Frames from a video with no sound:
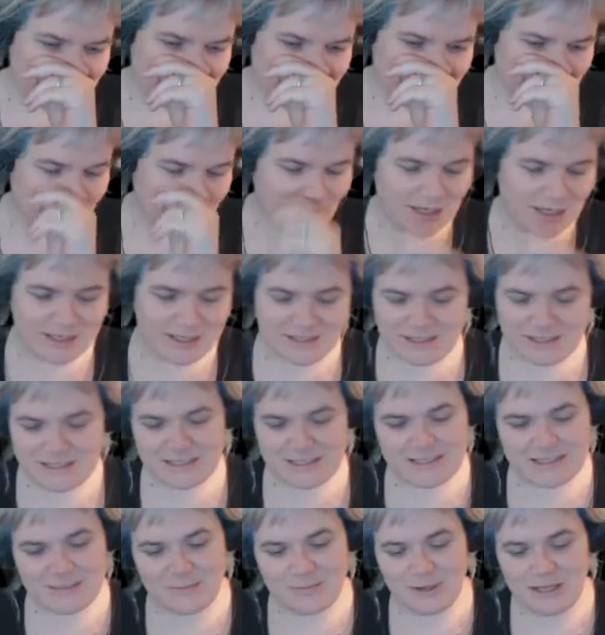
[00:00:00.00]
the
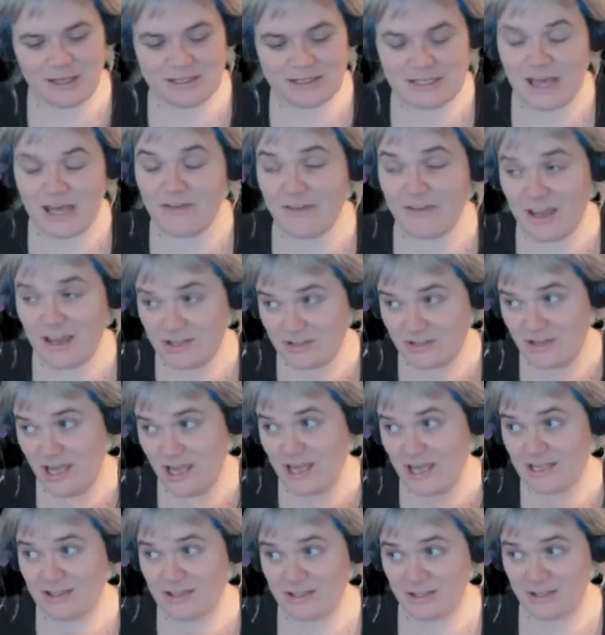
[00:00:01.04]
puns. I've had to
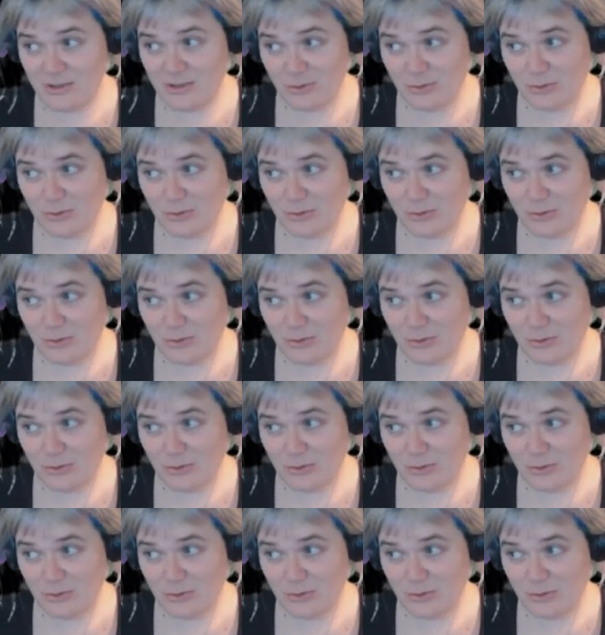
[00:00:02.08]
edit the